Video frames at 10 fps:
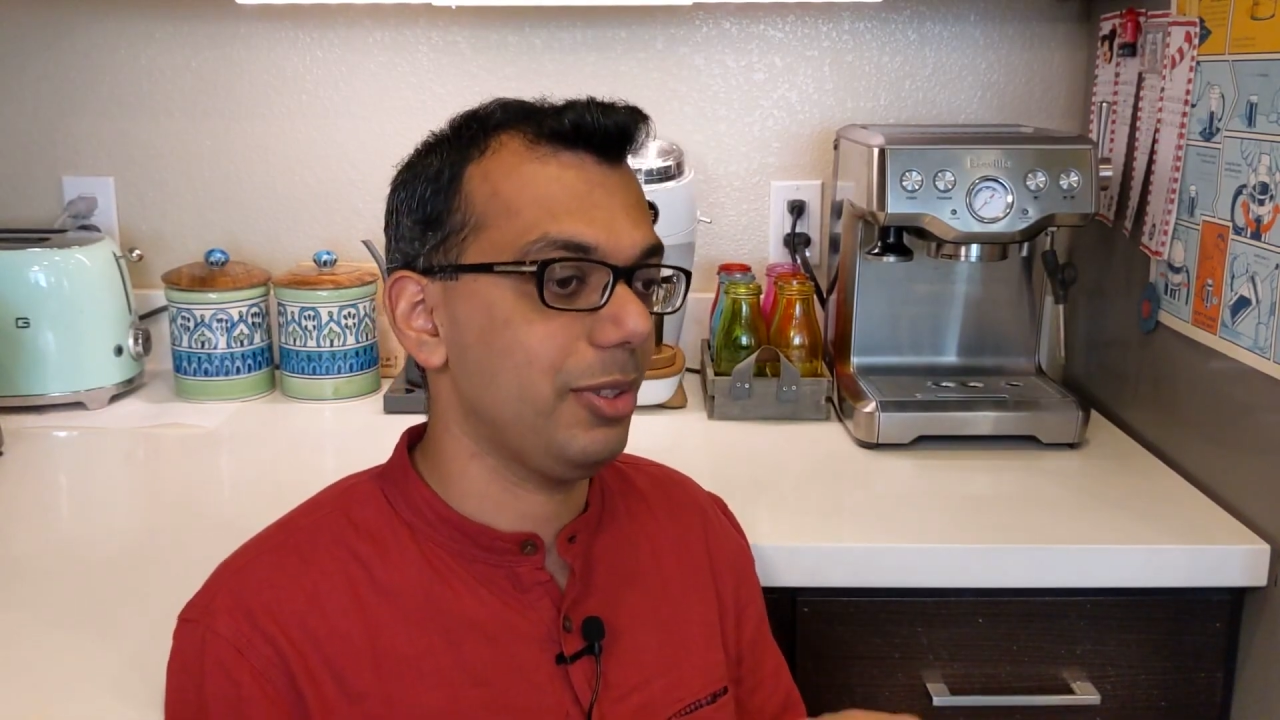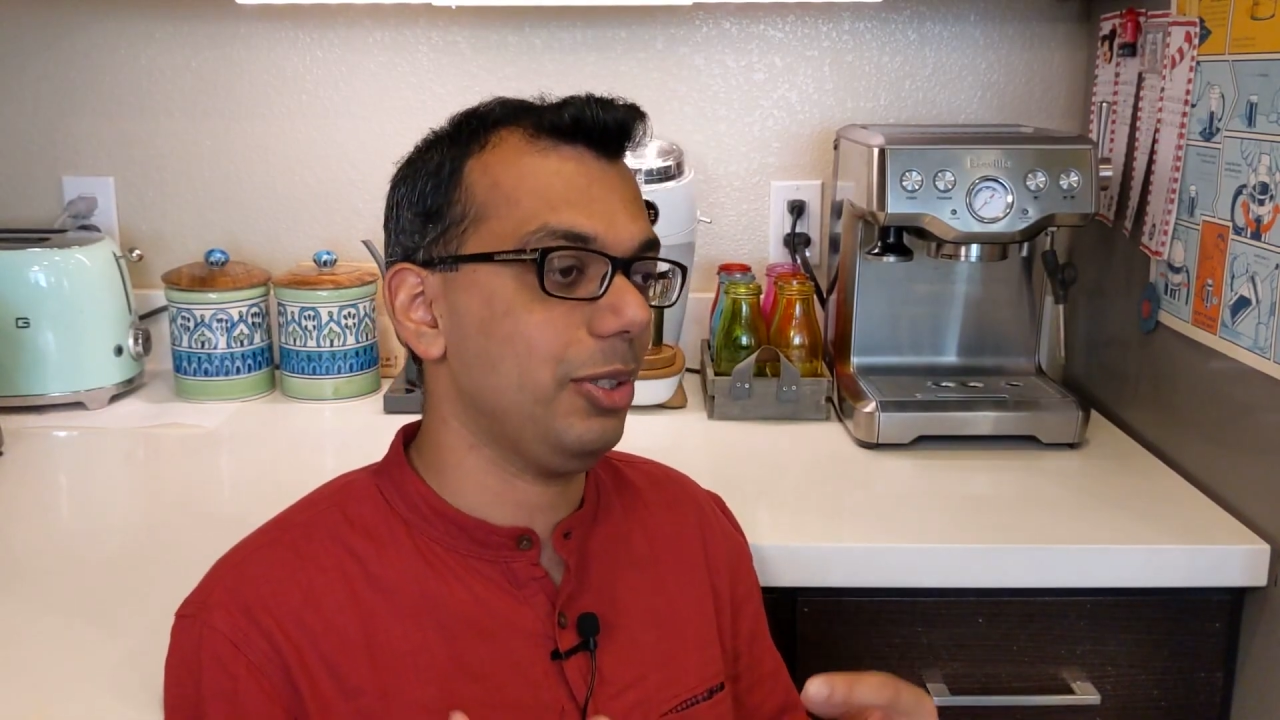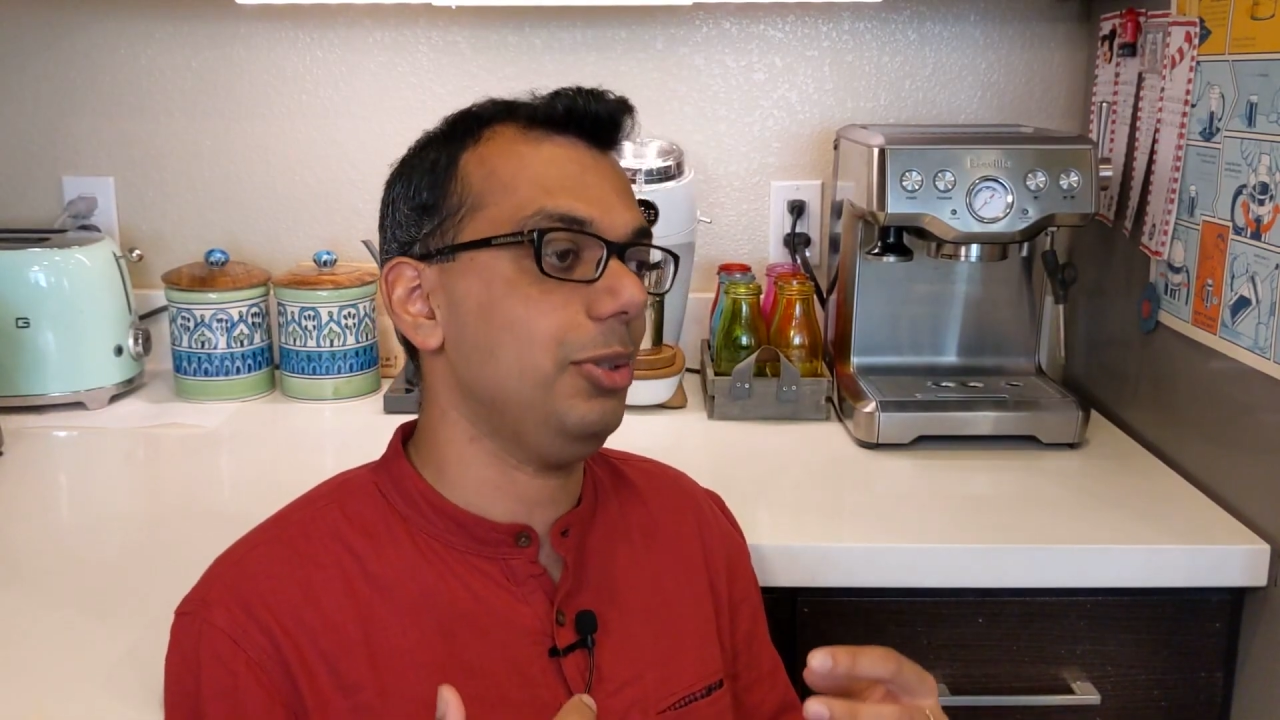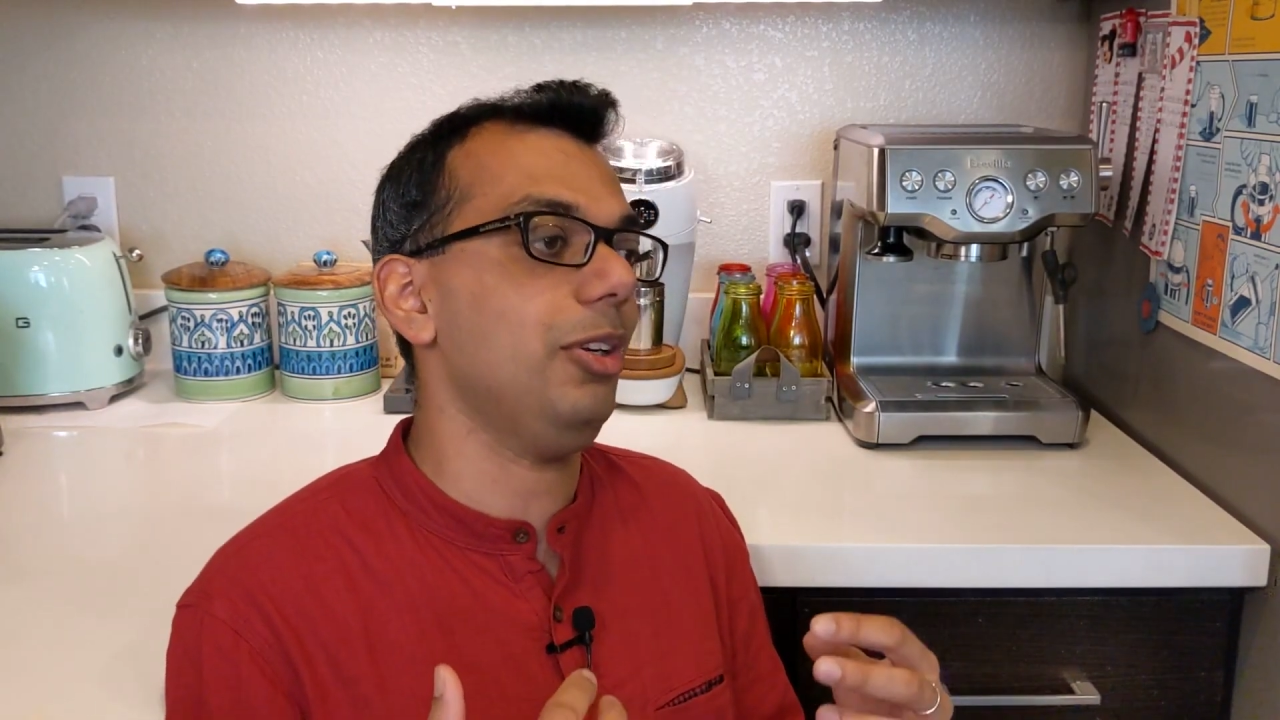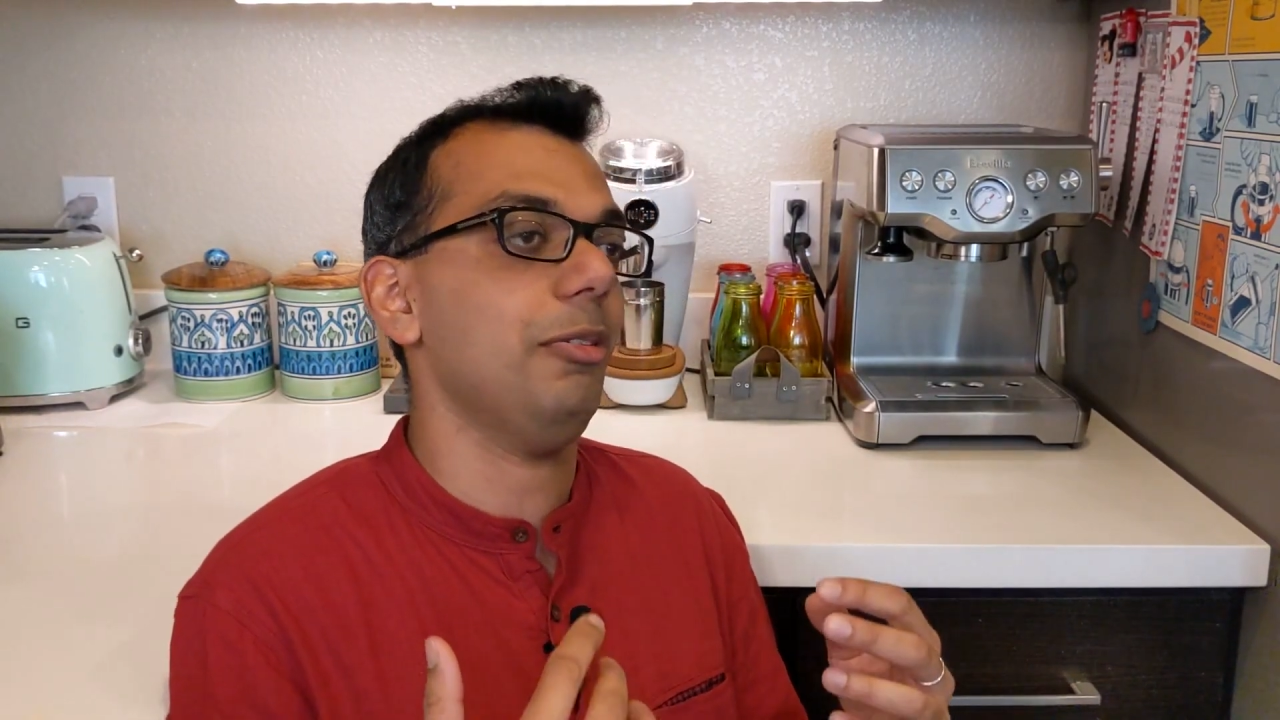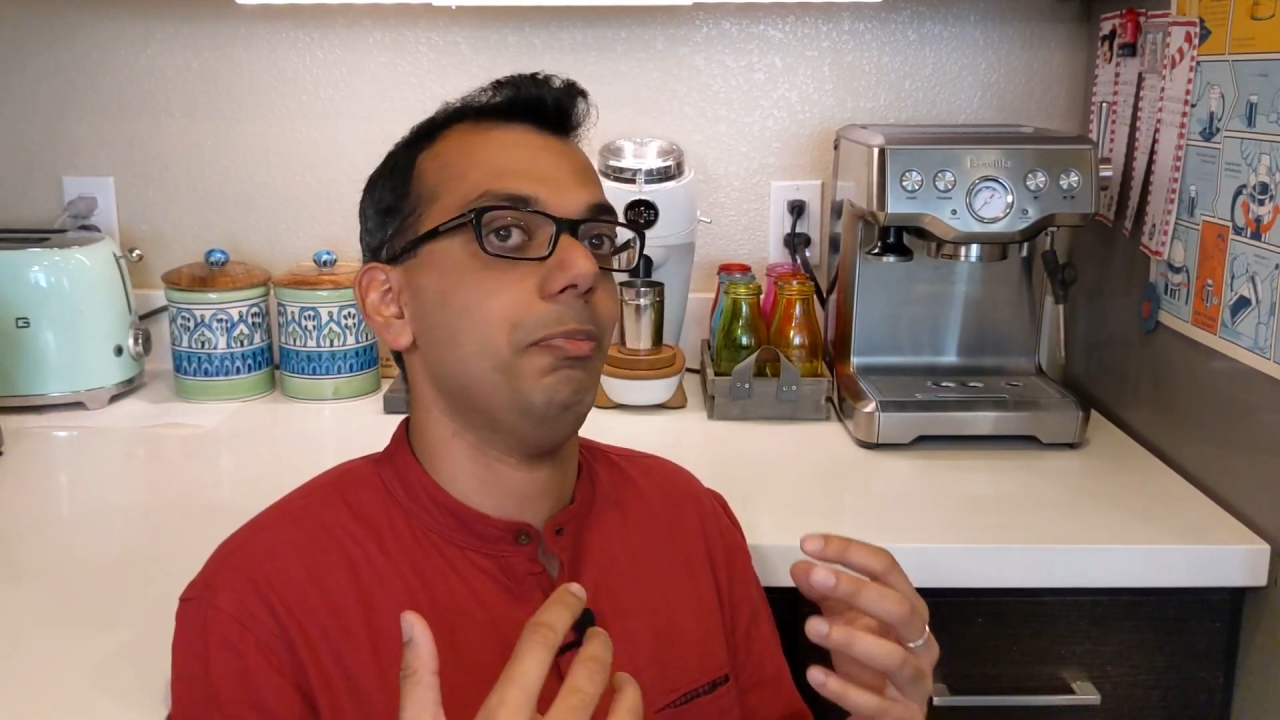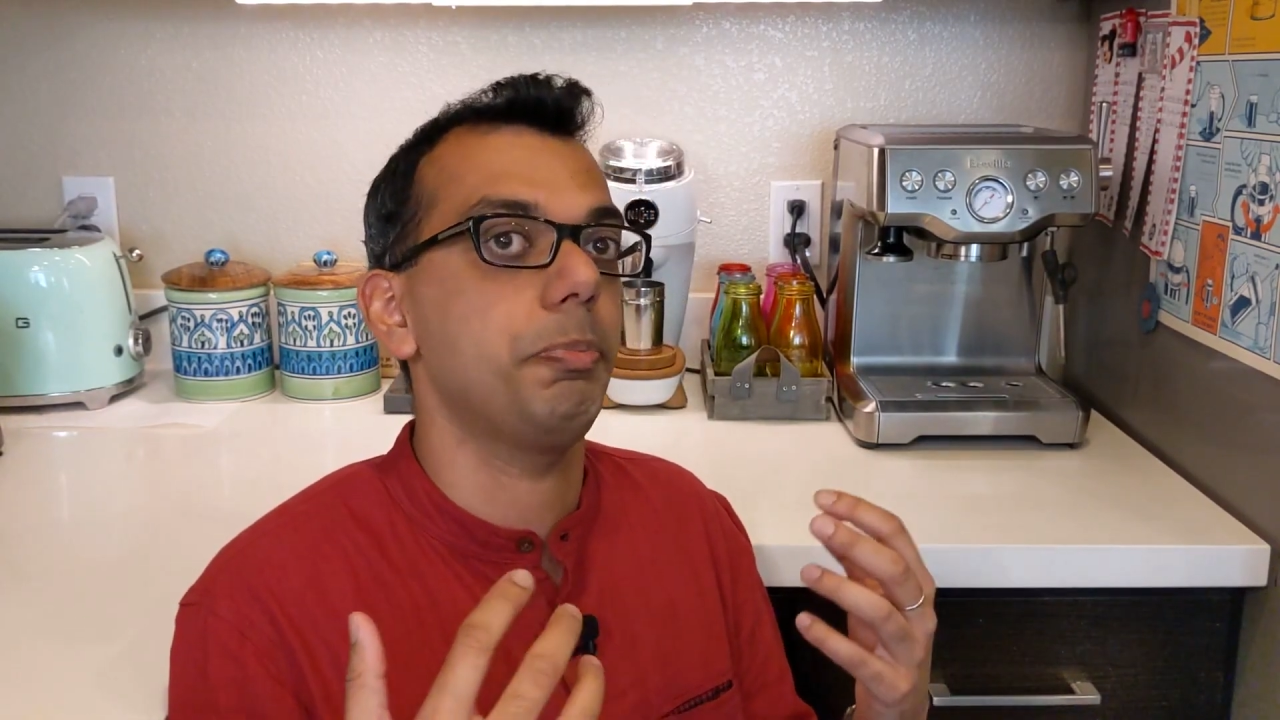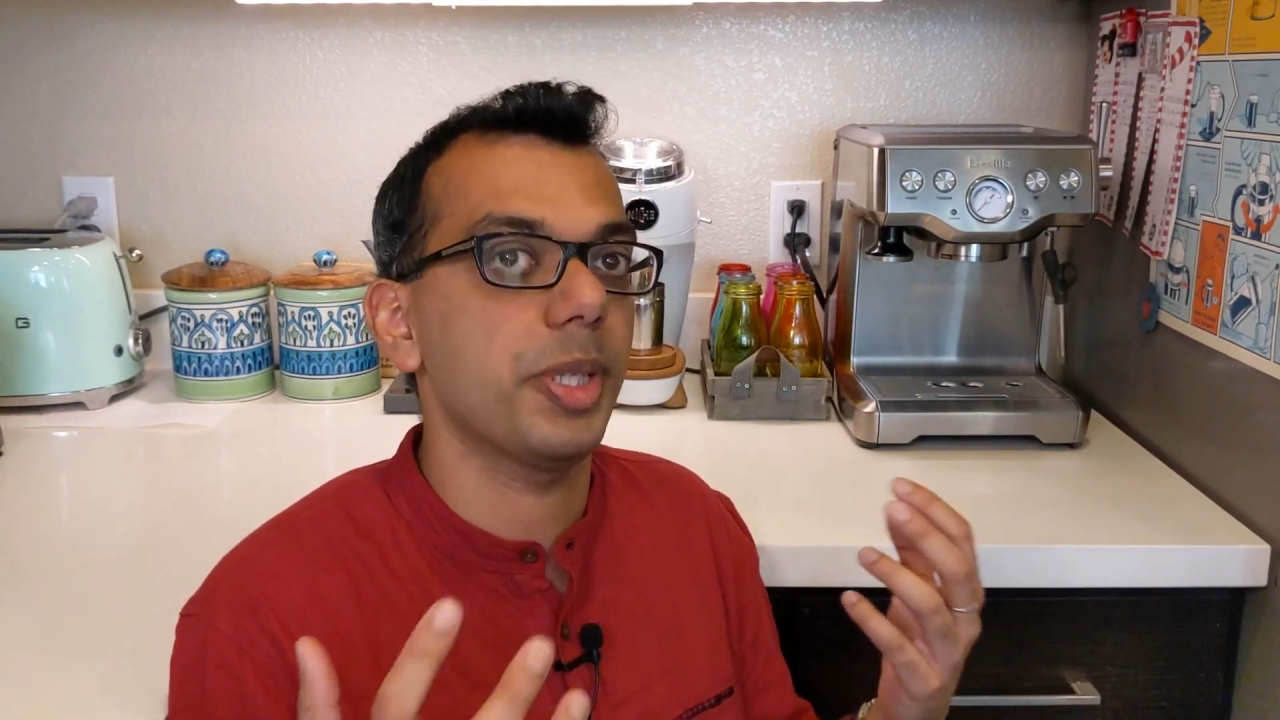We've got a whole lot of